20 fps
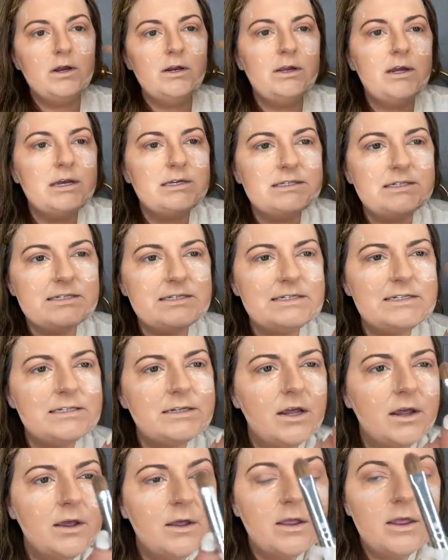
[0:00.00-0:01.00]
It has
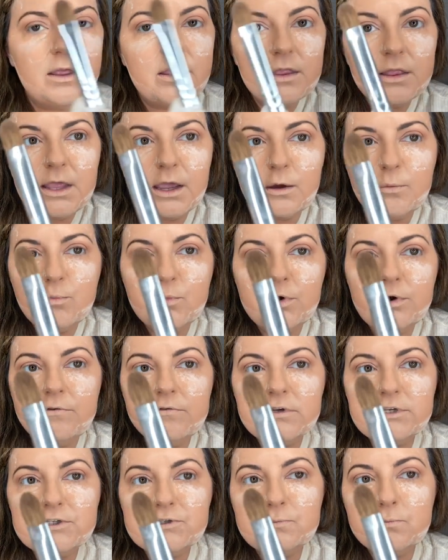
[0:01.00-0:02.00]
like more of
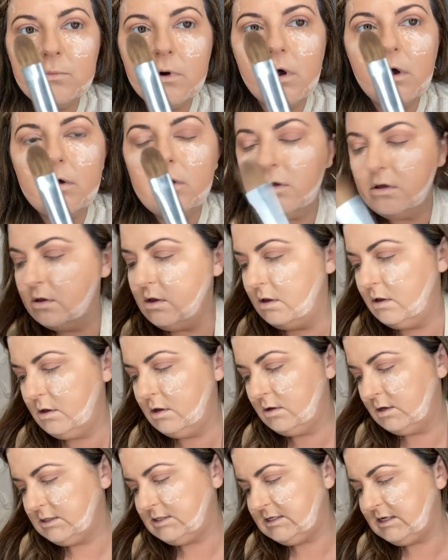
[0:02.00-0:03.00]
a small
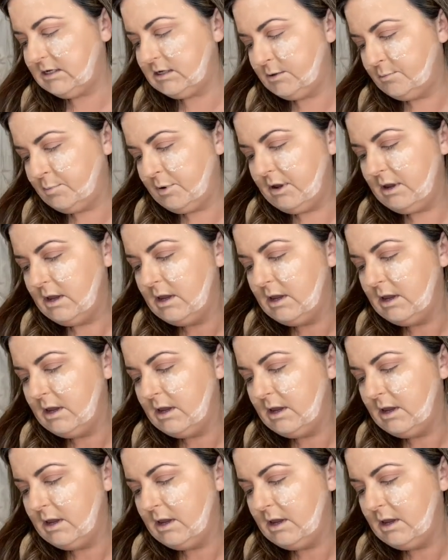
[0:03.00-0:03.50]
tip.